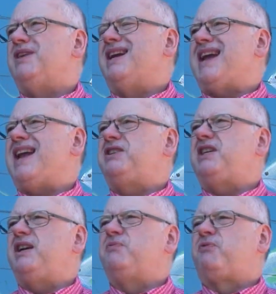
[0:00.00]
In
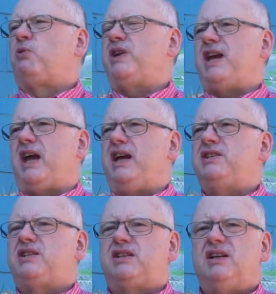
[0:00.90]
1848,
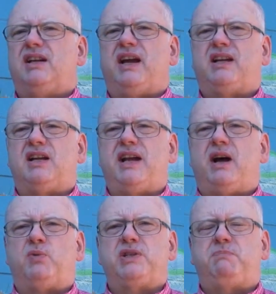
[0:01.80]
a
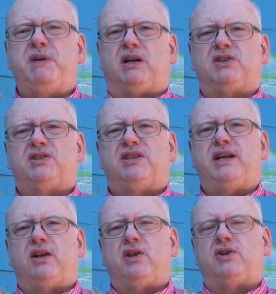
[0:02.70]
canal was built,
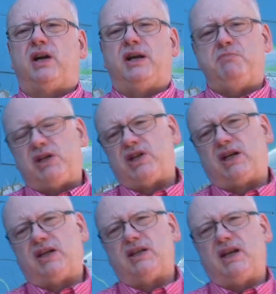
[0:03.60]
the Illinois and
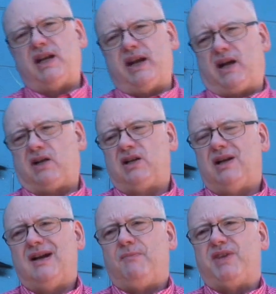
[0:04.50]
Michigan Canal,
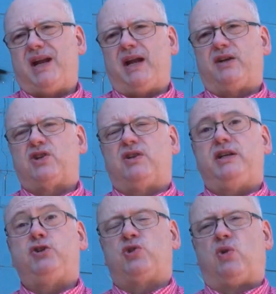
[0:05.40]
that
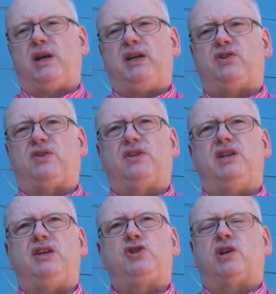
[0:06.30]
actually joined
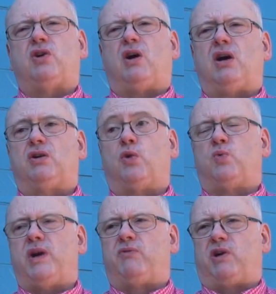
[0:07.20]
the Chicago
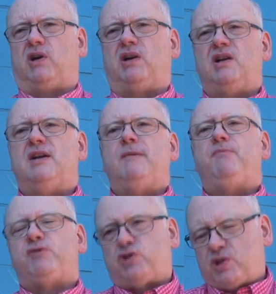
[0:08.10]
River
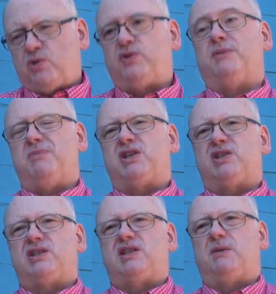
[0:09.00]
to the
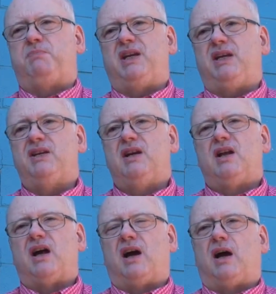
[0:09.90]
Mississippi
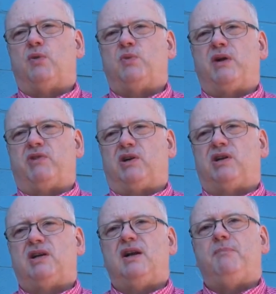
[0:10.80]
River
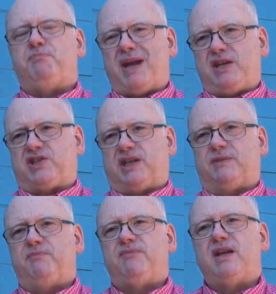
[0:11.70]
basin,
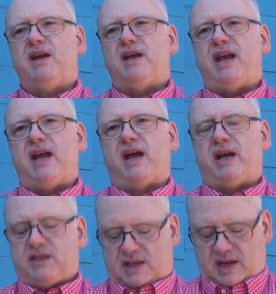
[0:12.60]
and